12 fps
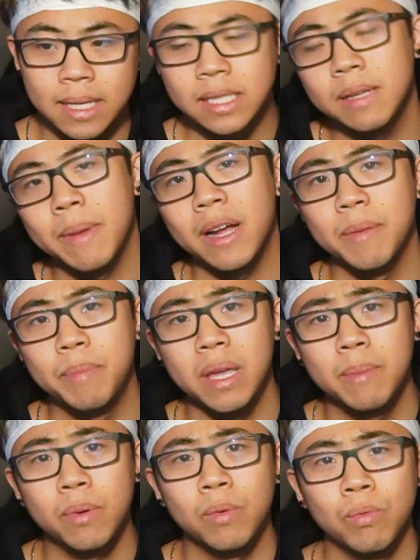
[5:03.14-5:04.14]
this amount of
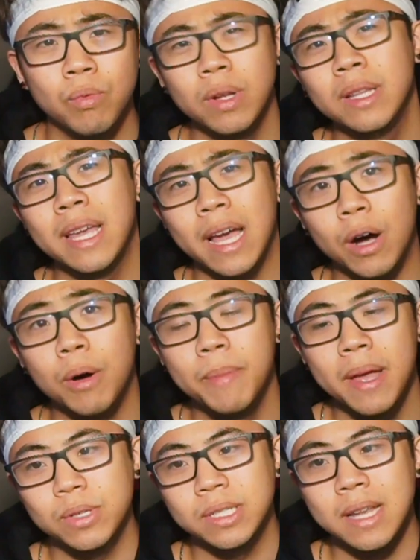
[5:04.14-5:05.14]
people really help.
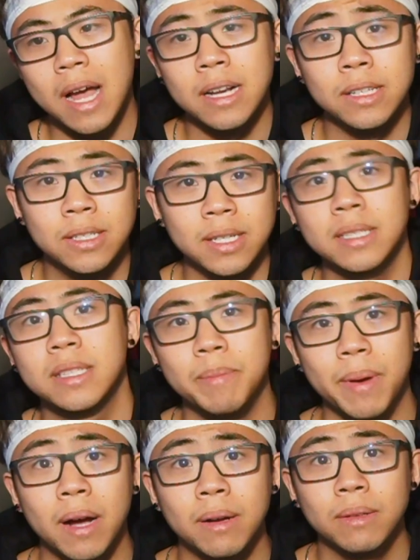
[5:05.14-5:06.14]
It was not just
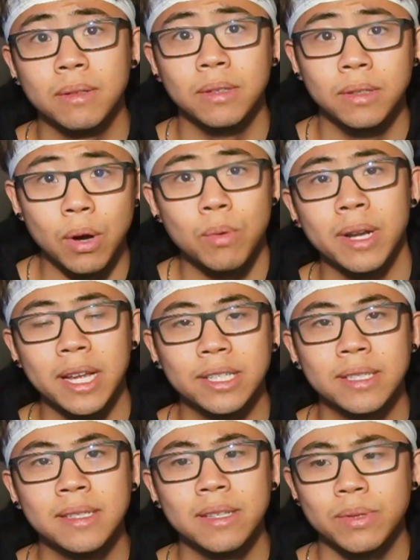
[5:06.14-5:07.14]
about
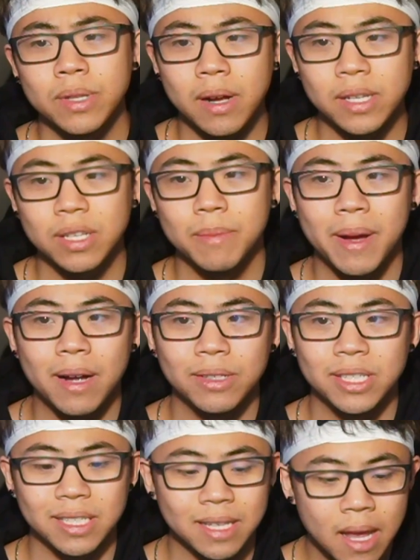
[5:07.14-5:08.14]
donations. It was also
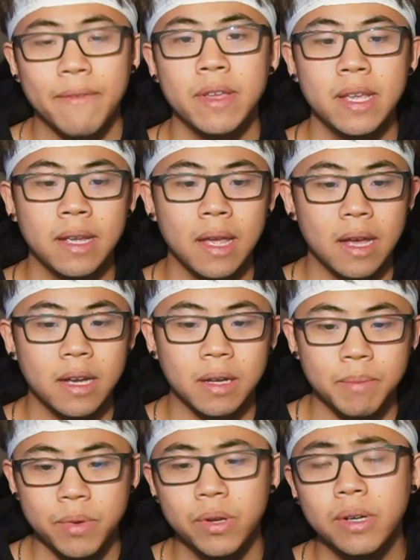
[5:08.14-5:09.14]
about just having a
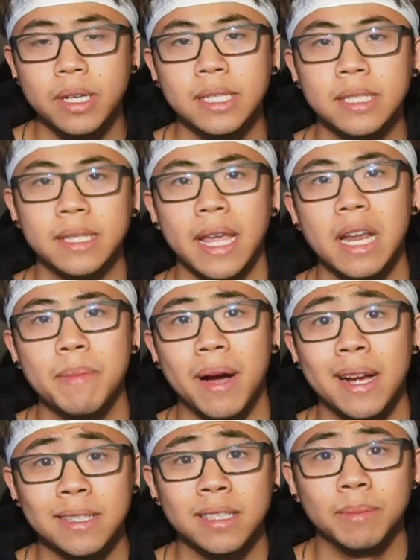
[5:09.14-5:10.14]
community stand
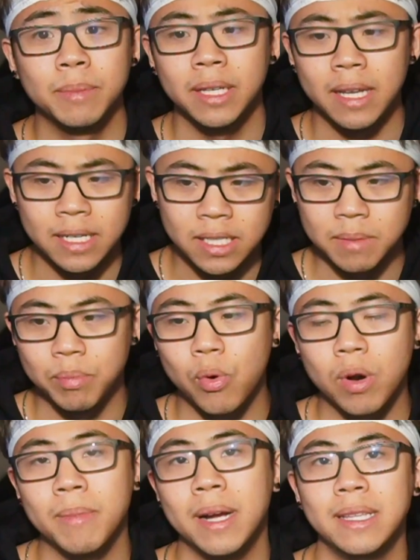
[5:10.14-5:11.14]
by something and
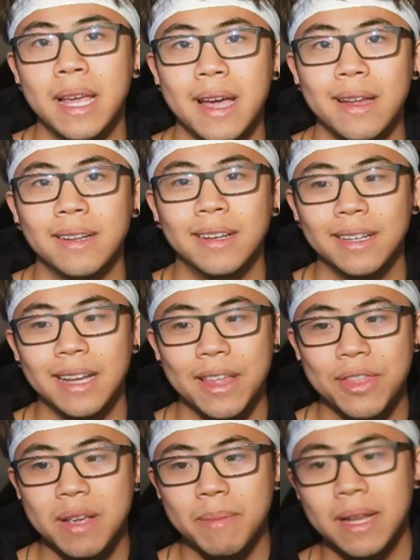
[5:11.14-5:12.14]
support my dad. I
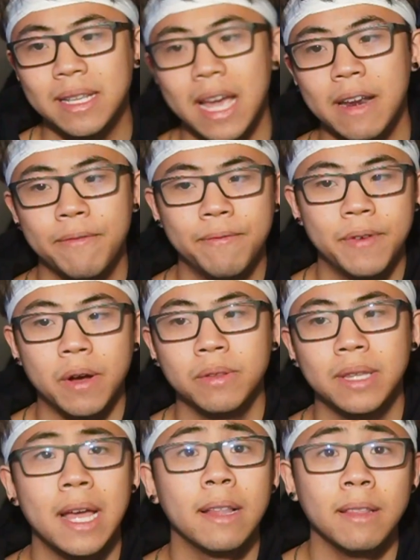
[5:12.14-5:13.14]
think my dad
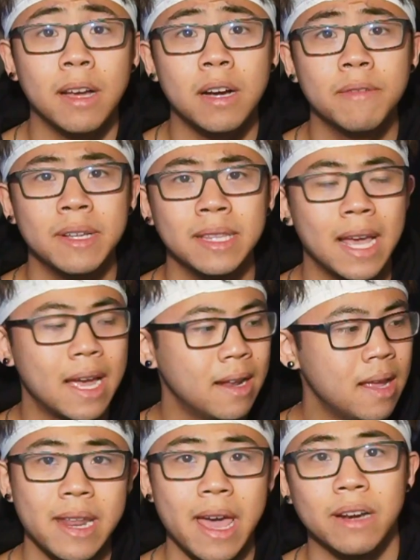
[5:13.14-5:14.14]
felt that love and that
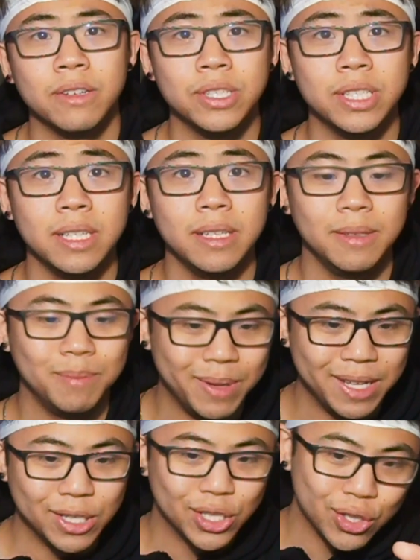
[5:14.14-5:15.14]
that energy
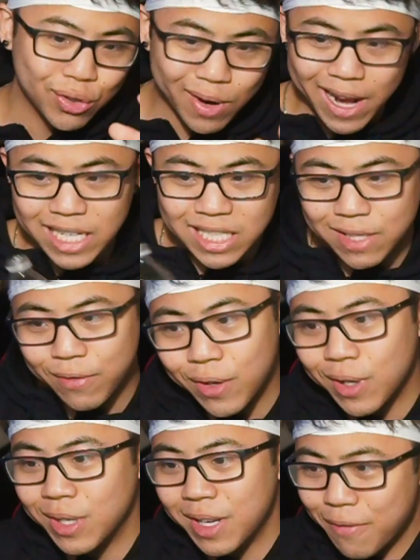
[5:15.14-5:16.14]
being
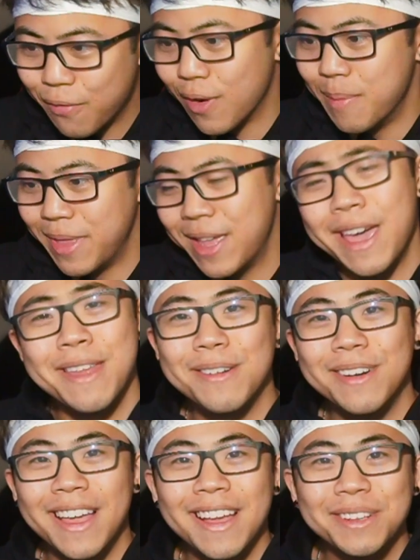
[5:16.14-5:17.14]
transferred from the
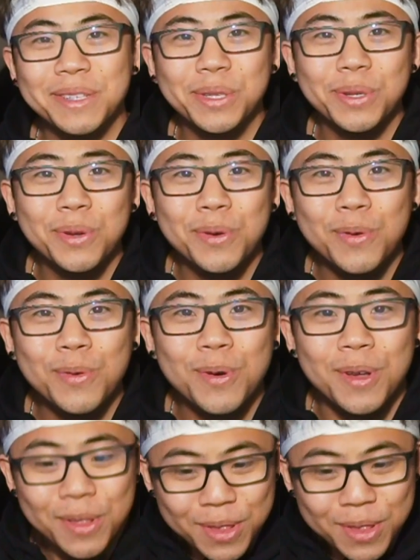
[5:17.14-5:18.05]
internet to